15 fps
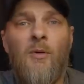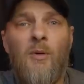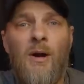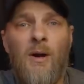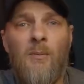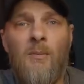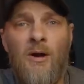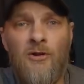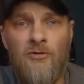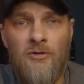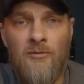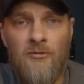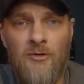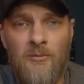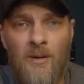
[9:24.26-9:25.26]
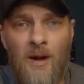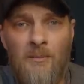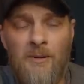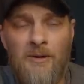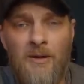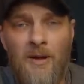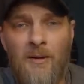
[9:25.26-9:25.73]
morel mushrooms are
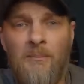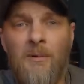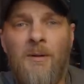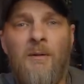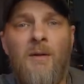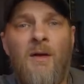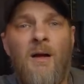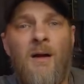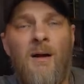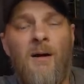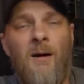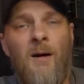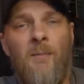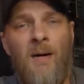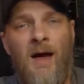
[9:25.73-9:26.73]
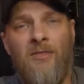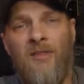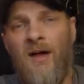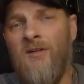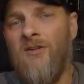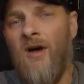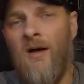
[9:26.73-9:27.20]
popping up. Um, at
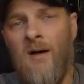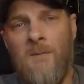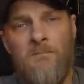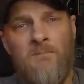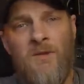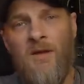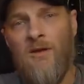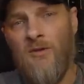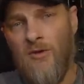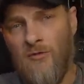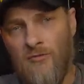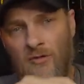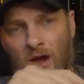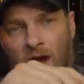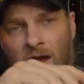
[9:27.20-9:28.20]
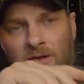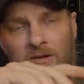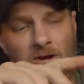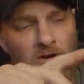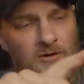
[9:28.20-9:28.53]
that time, you've got